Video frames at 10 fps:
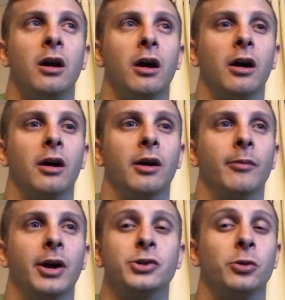
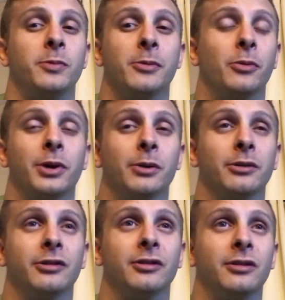I told people when it
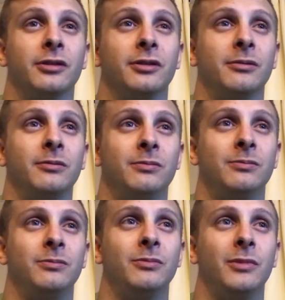was
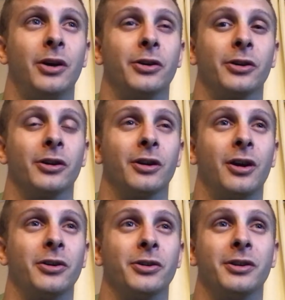under
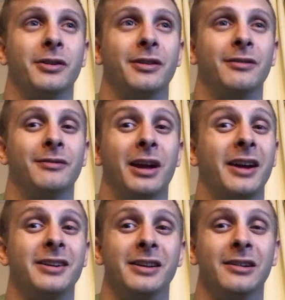
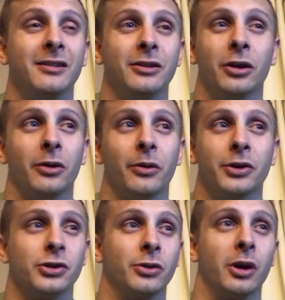190, they
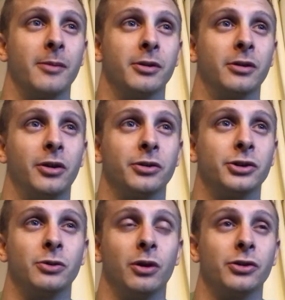should grab it. Under
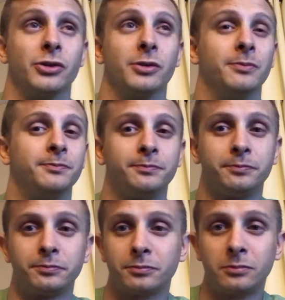200.
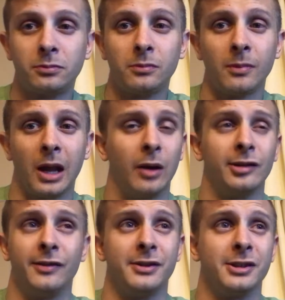I
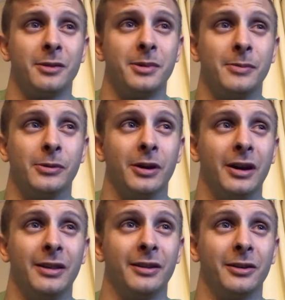was even telling people
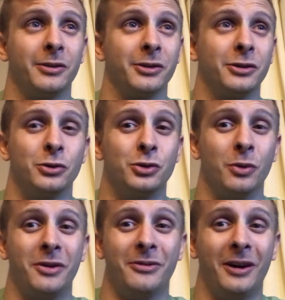anything under
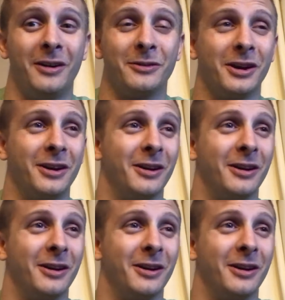225 right